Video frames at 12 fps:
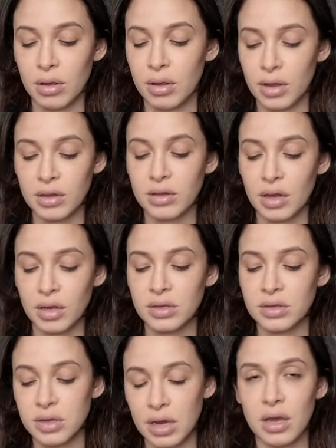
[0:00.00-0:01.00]
it's like
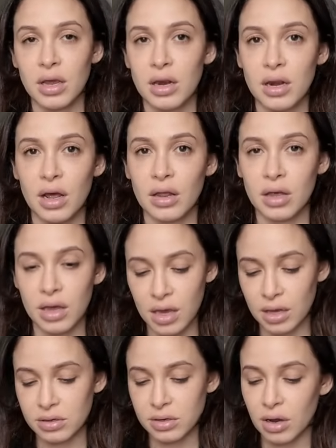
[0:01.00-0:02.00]
sinking in now that he
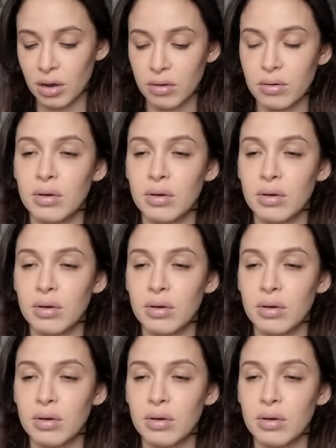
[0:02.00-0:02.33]
has to go